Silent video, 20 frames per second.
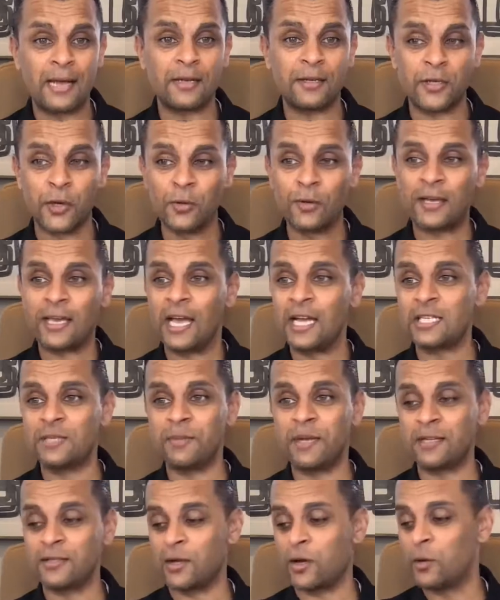don't catch
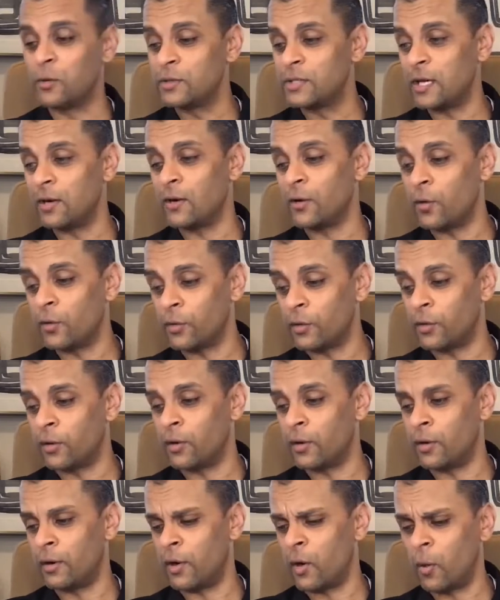me as a hotel owner
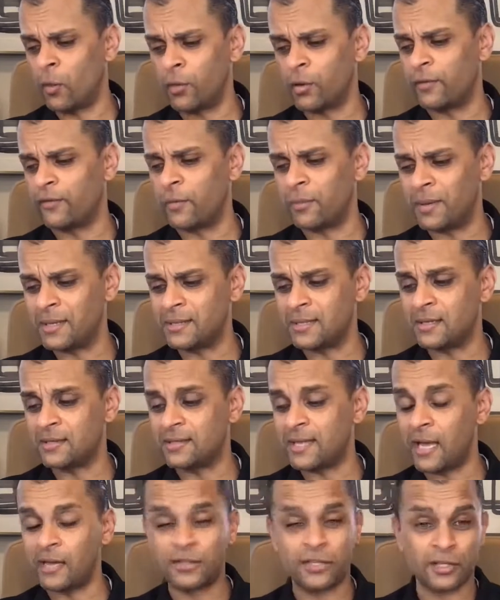or an owner of a business
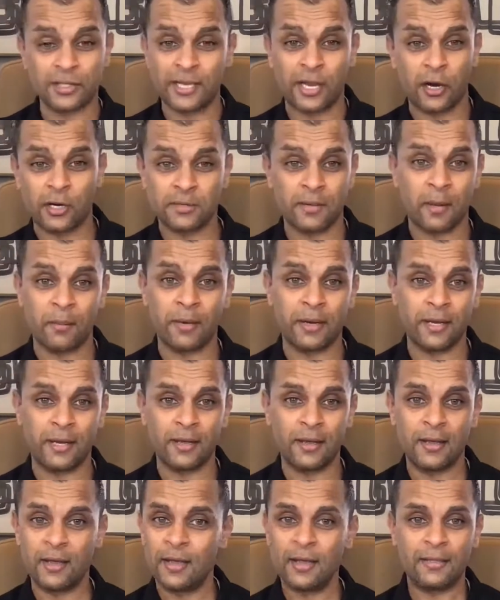that just cares about money.
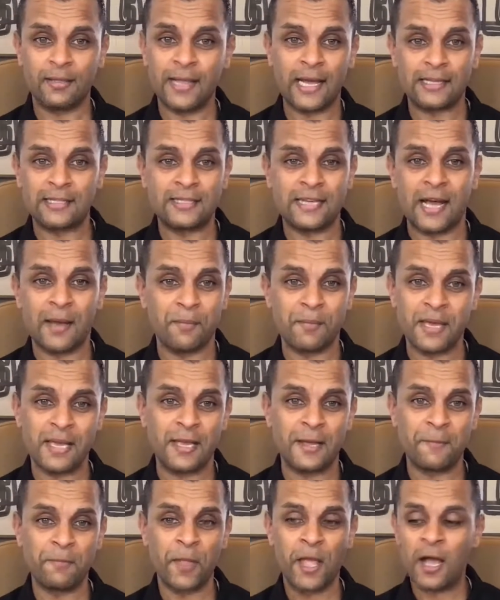That's not
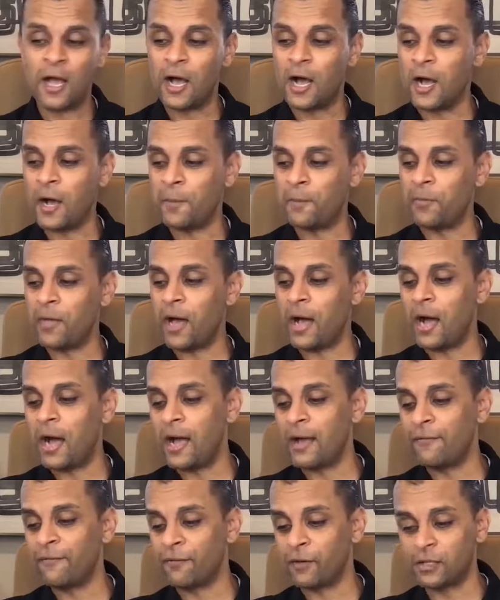me.
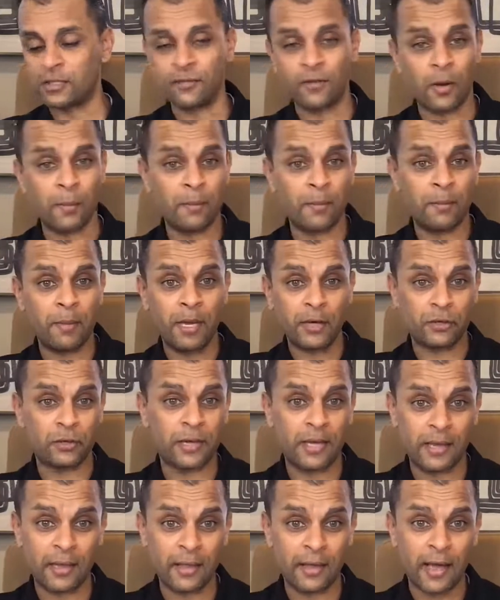I, first of all, make
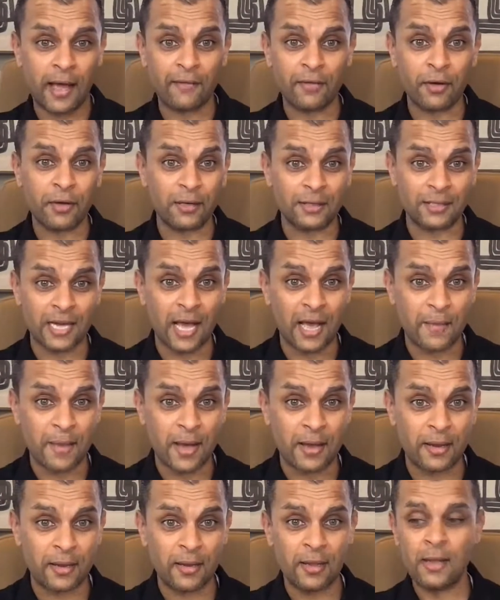sure I have a good time
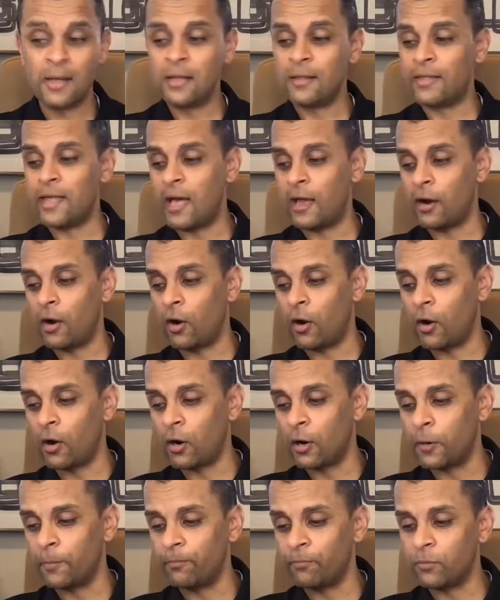at it, that
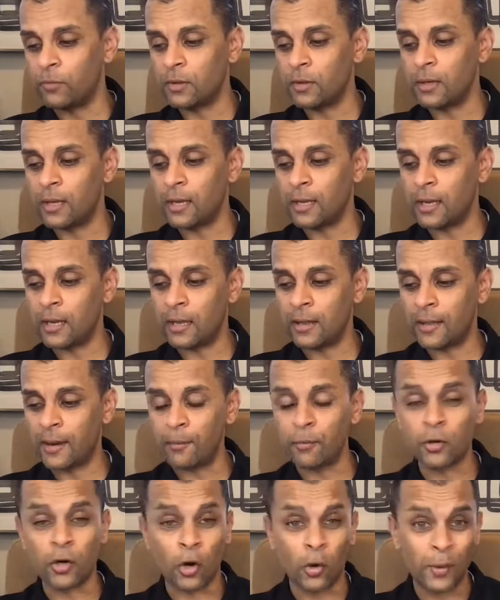
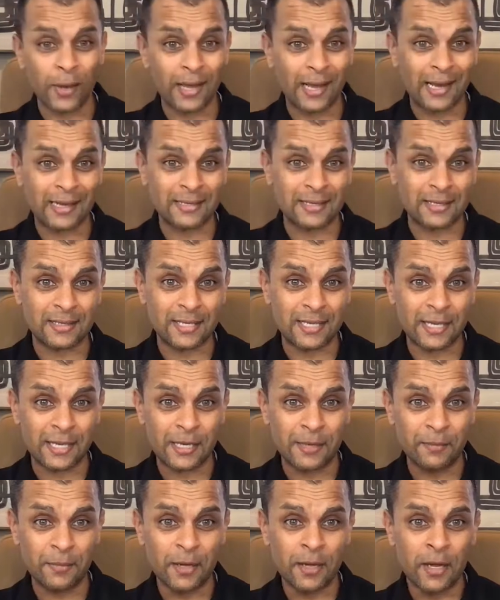I'm growing as a
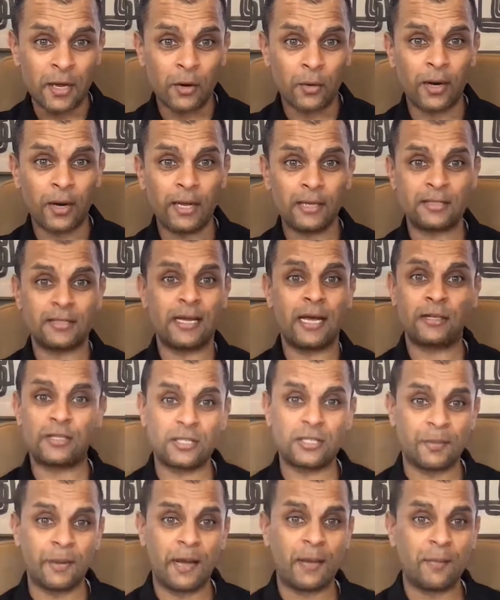team, right? It's not
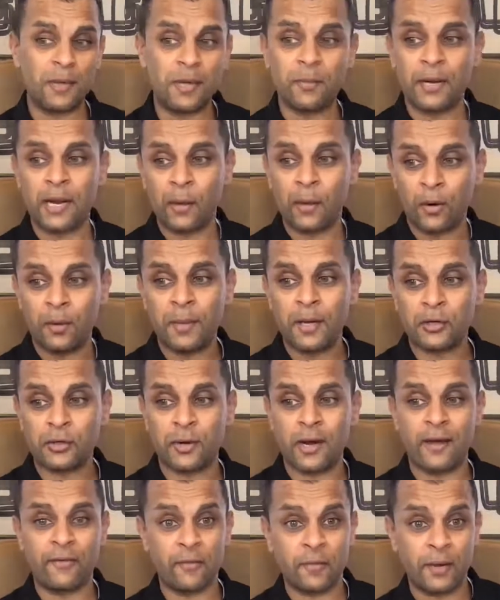just about me, but I want to make
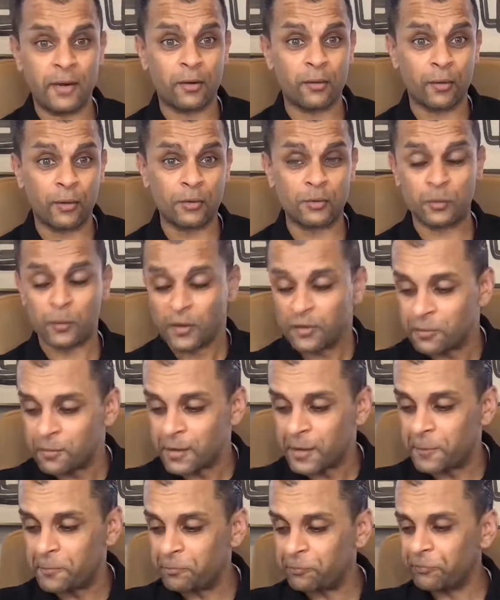sure everybody grows with me.